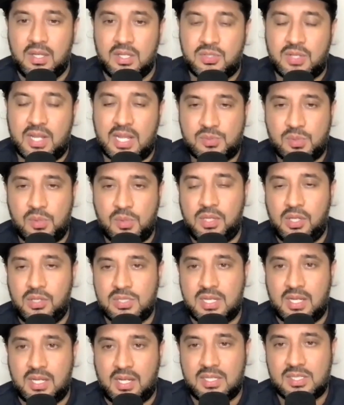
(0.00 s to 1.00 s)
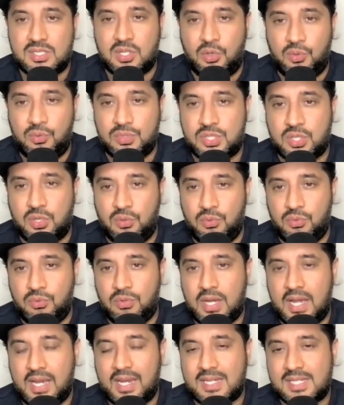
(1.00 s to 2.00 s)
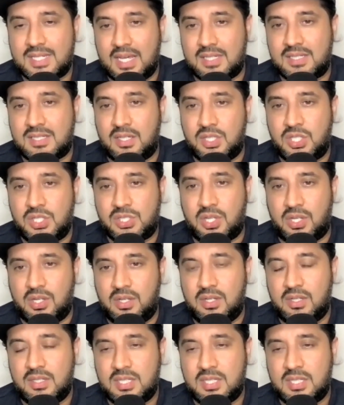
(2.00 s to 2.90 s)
that's where we're using it. So I guess that touches on